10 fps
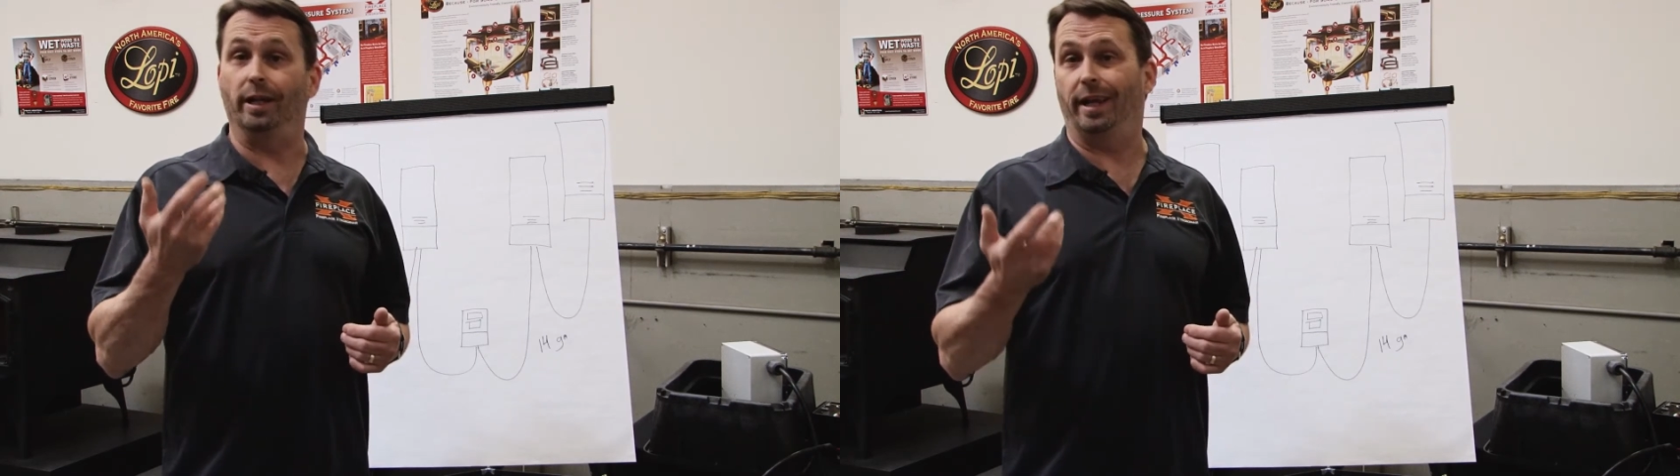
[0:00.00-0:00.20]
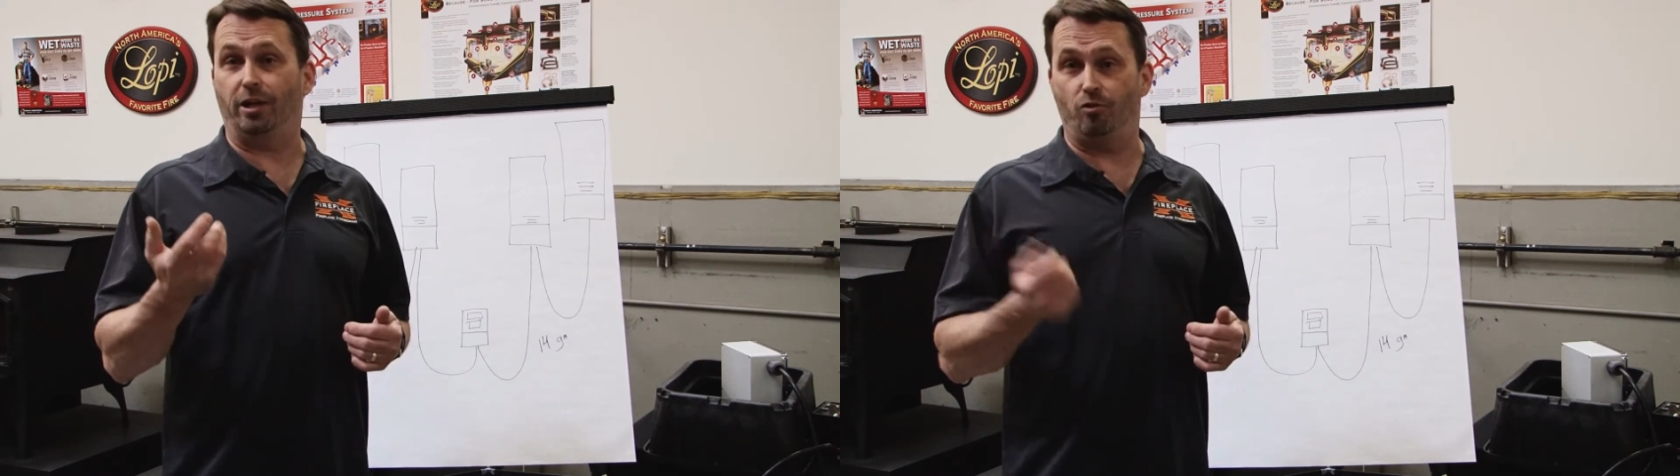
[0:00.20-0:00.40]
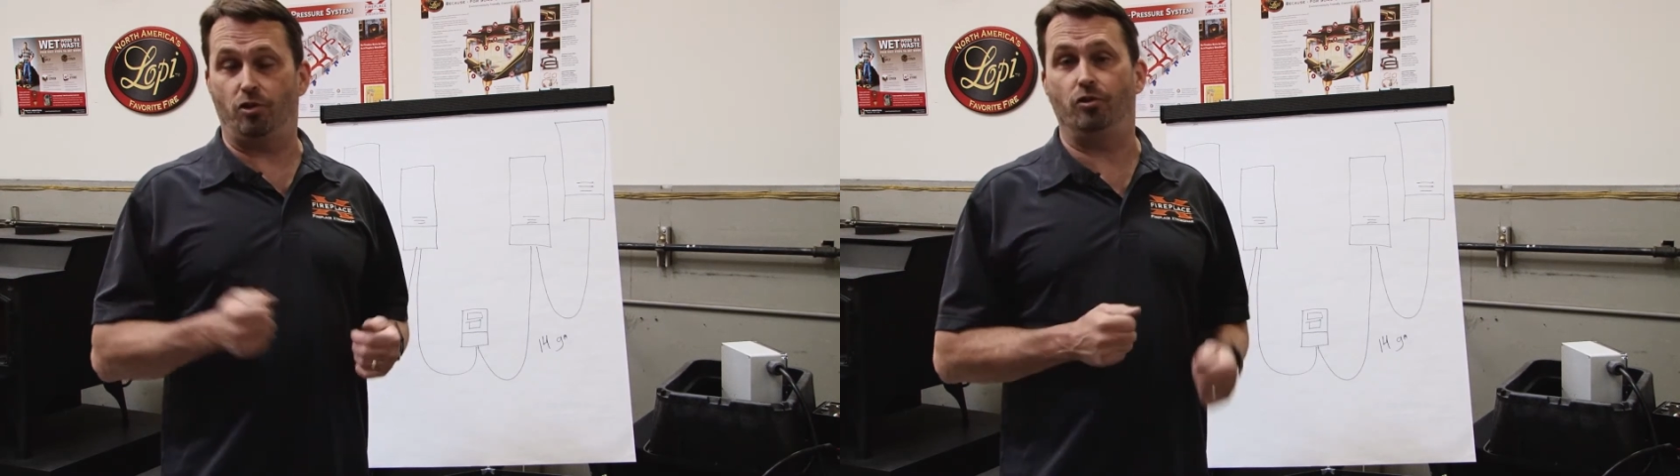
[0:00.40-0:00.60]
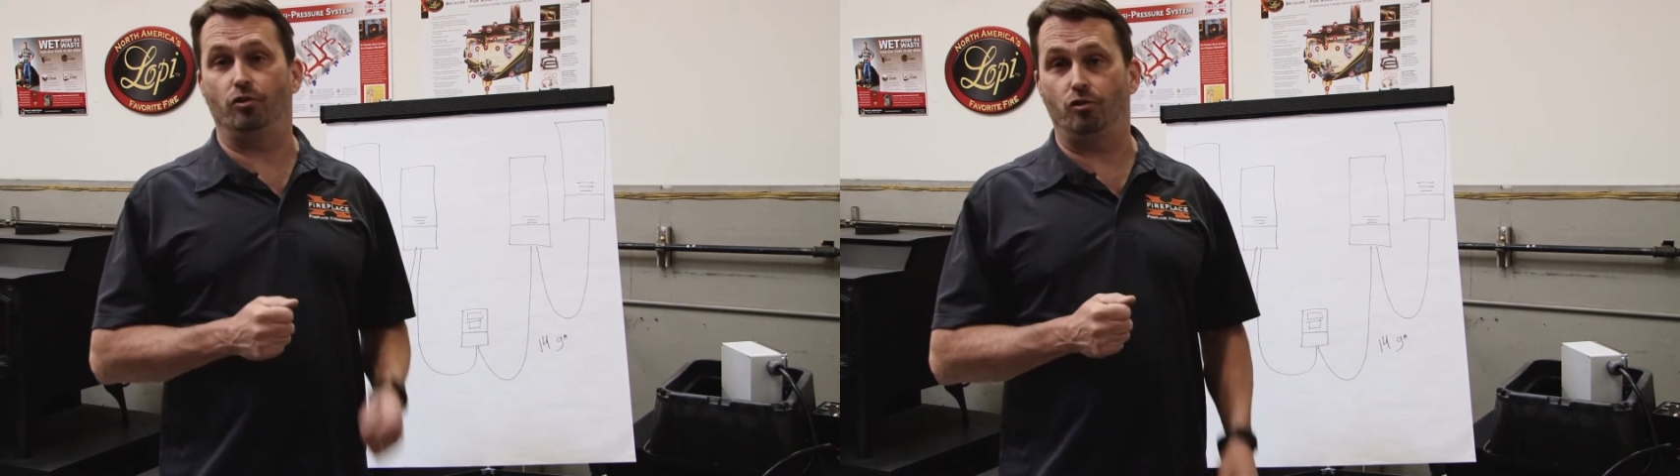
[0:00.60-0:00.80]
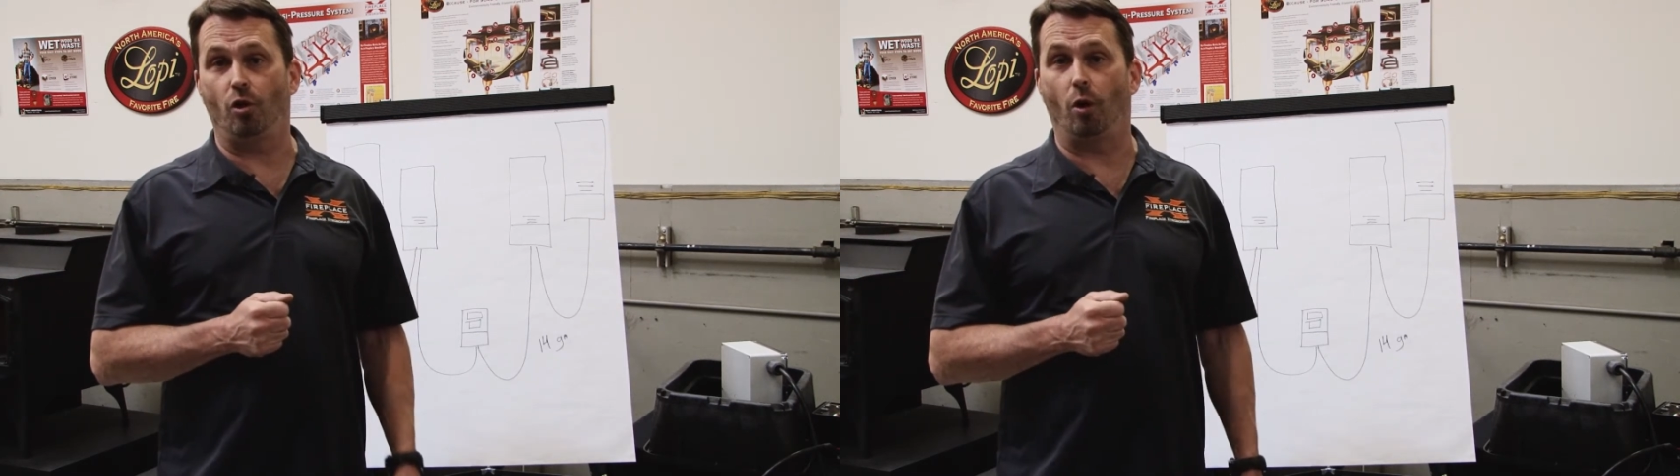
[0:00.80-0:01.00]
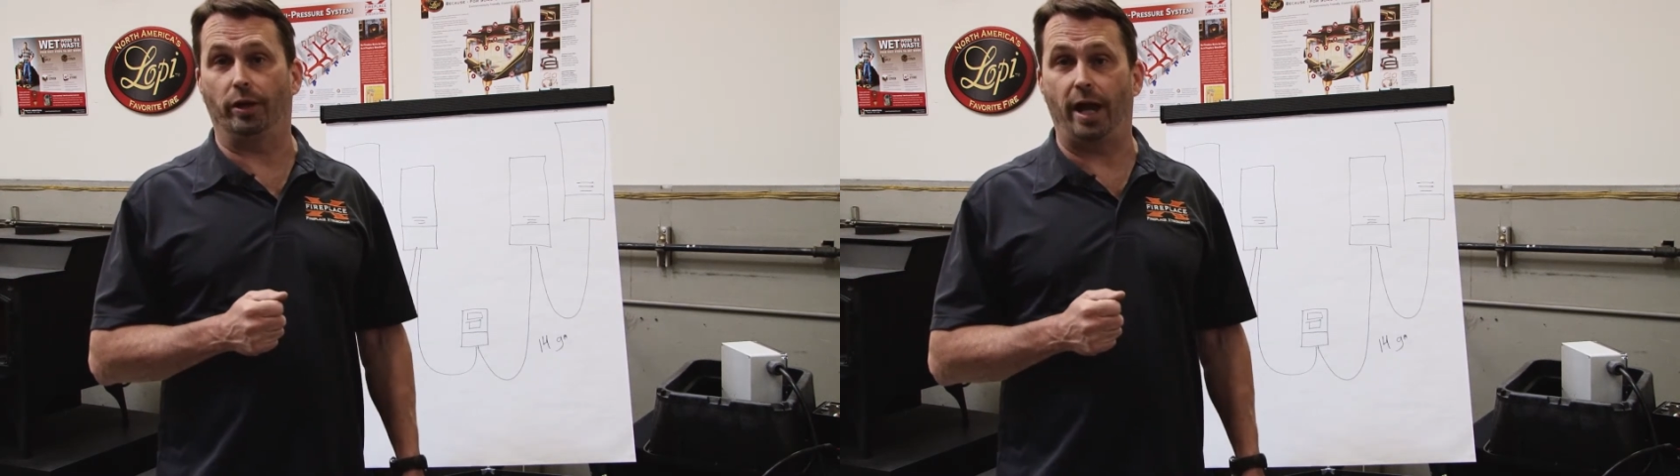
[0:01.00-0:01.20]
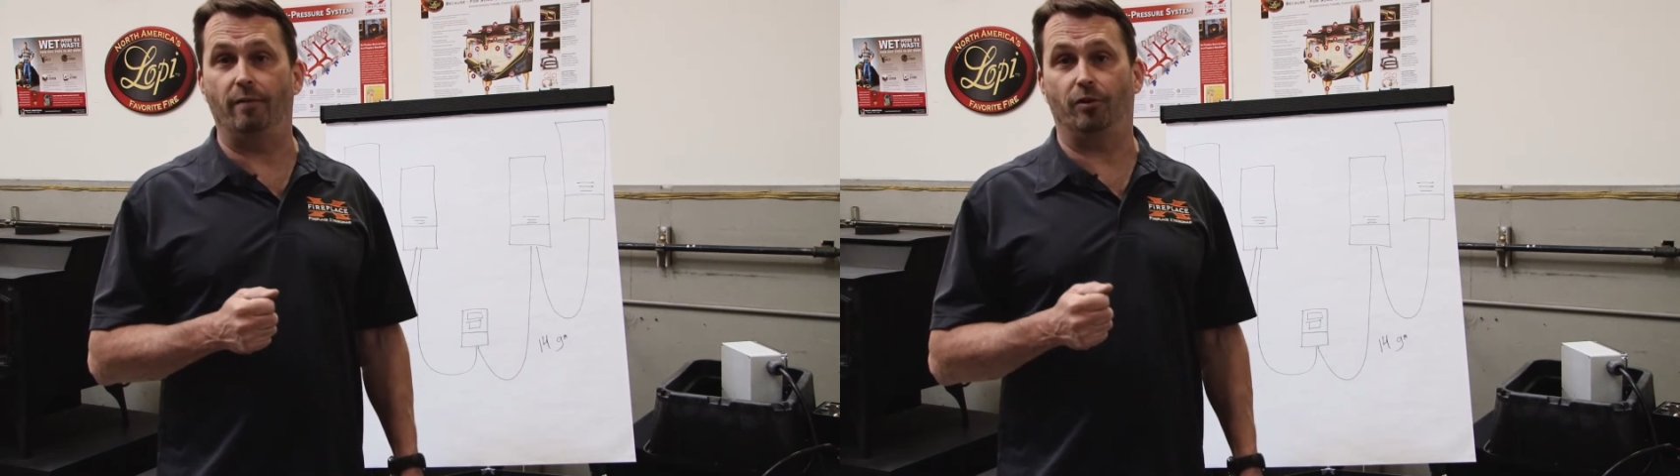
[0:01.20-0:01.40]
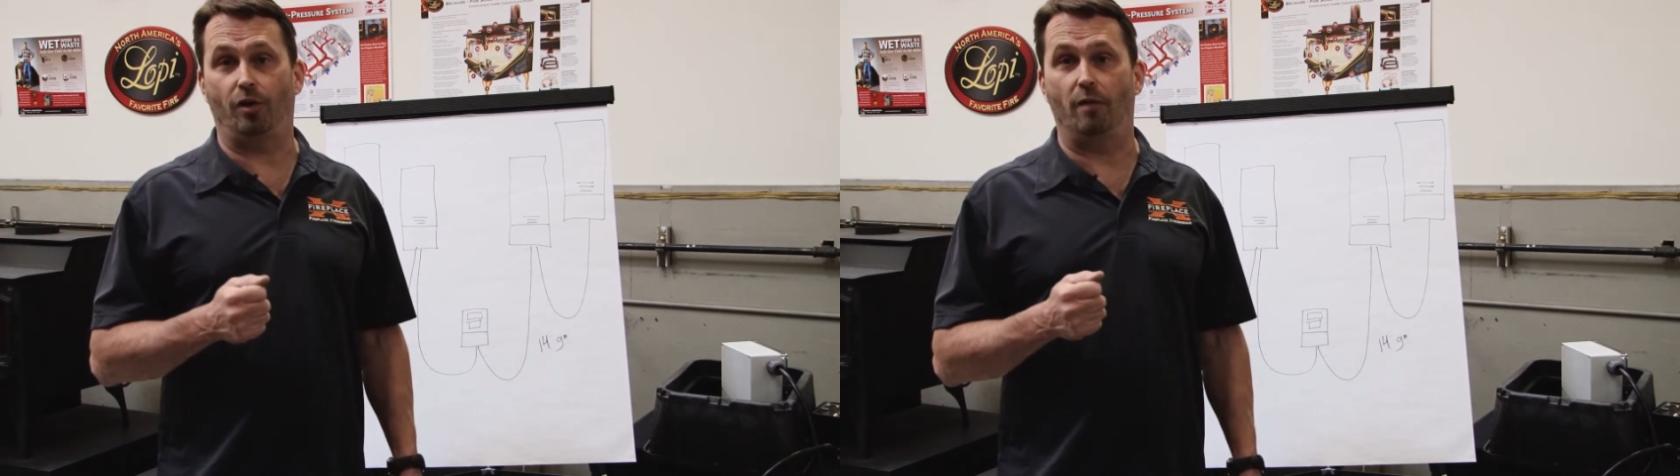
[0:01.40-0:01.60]
electrician's chart gave
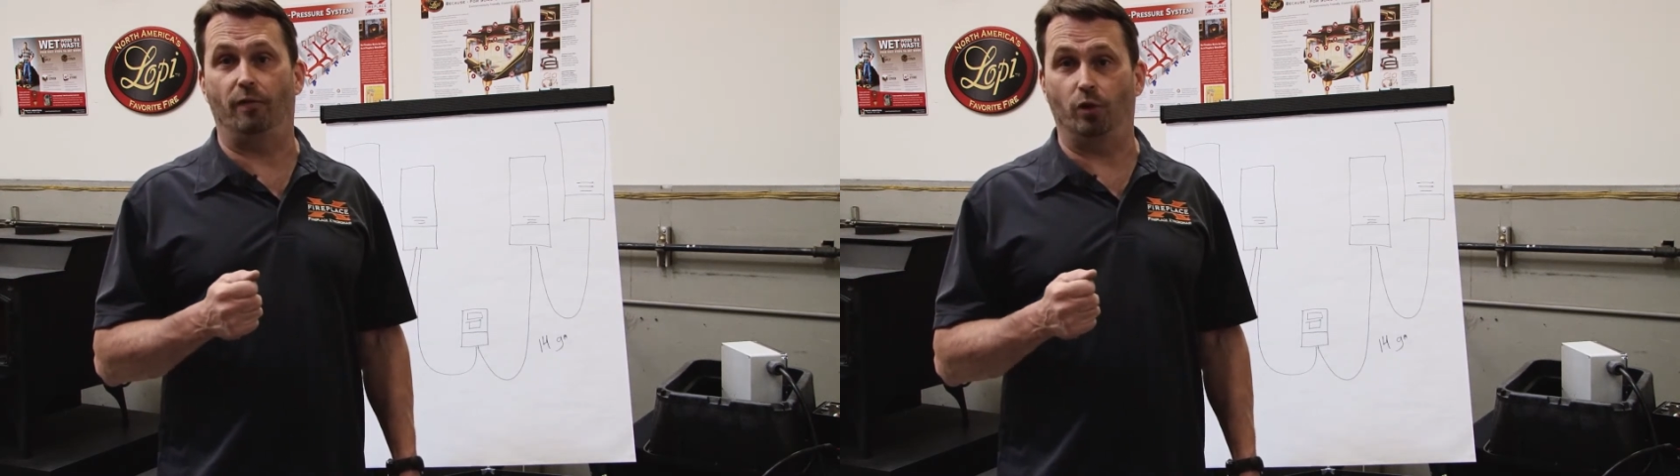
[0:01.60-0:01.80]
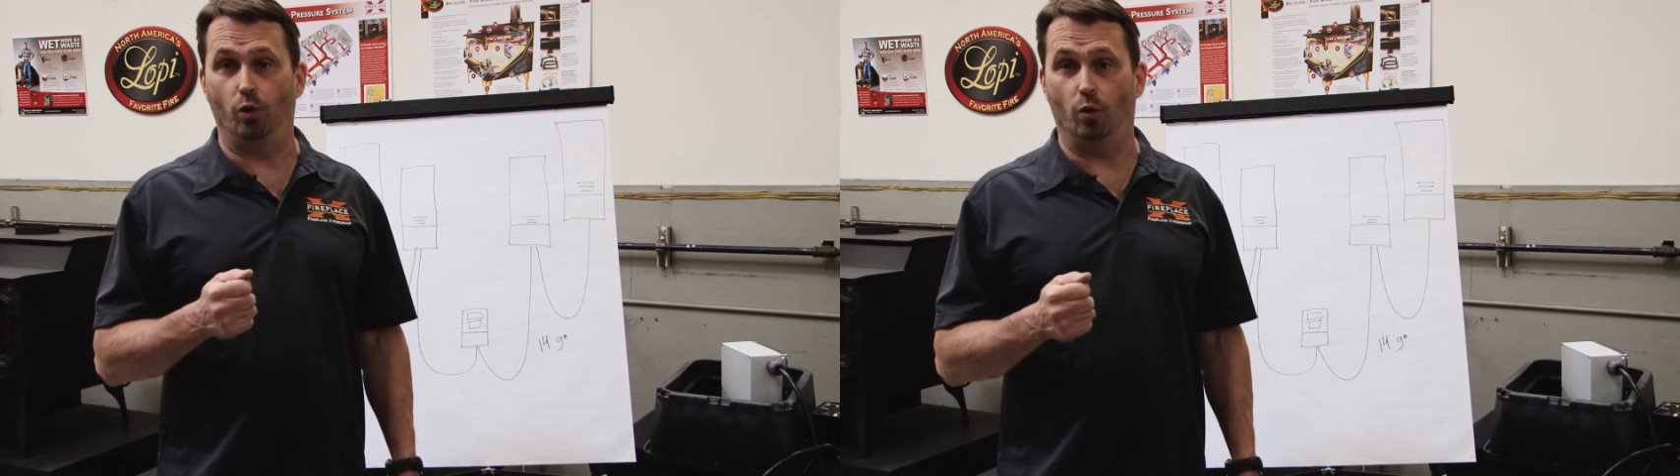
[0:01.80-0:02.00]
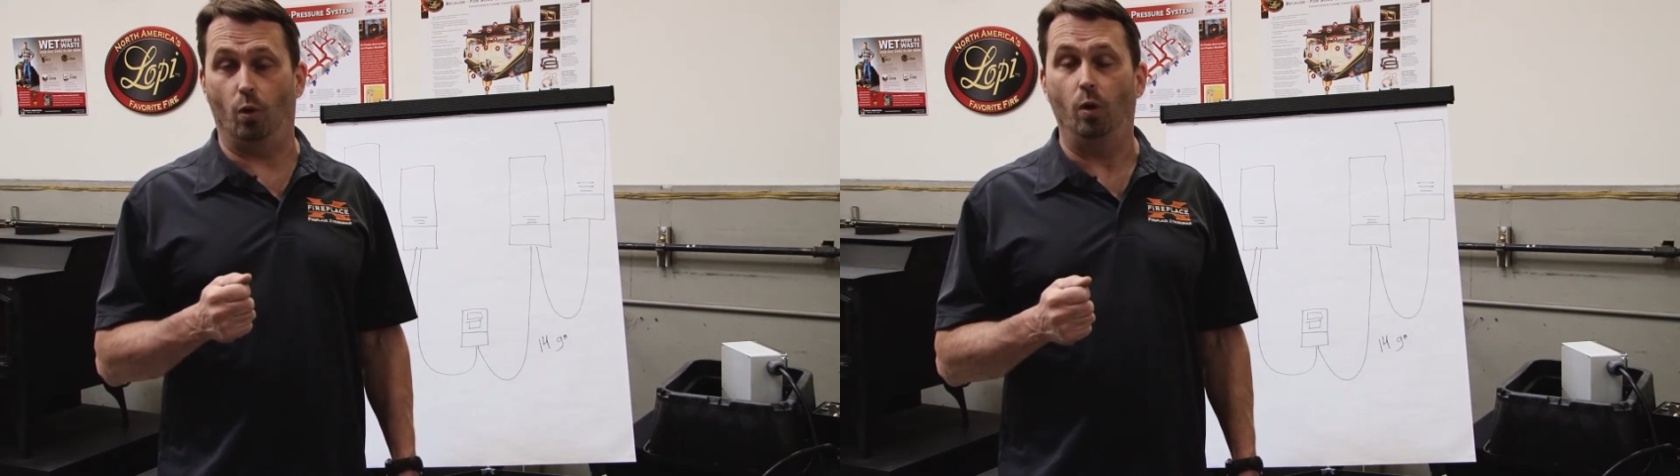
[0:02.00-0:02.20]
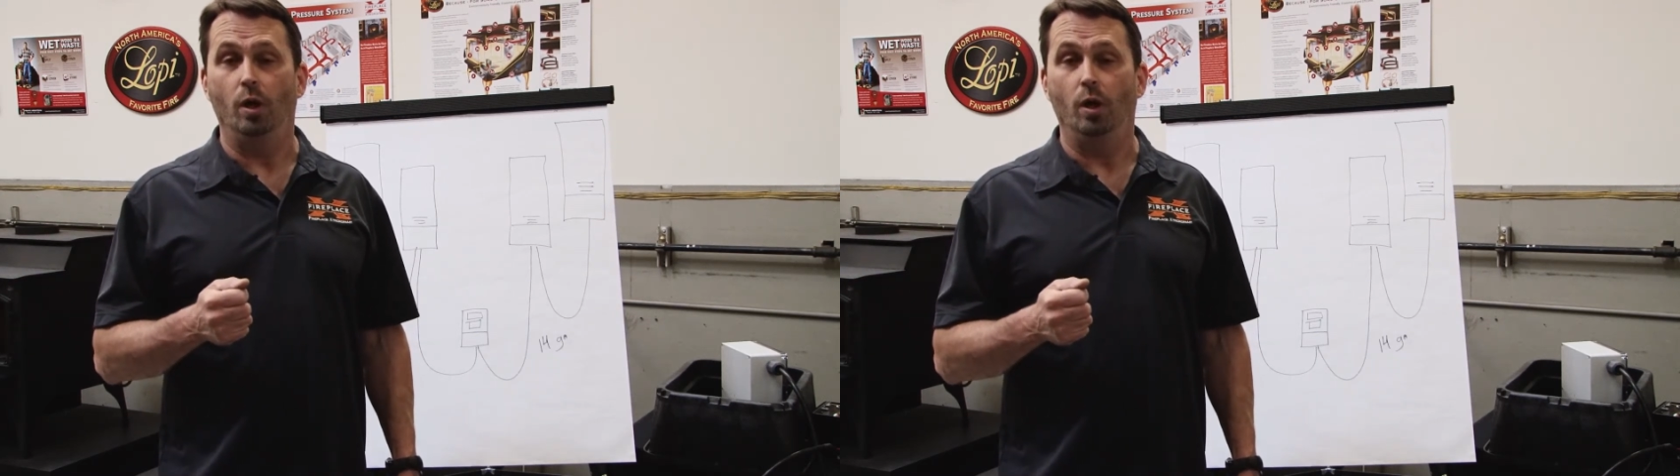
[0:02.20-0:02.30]
us off of Google.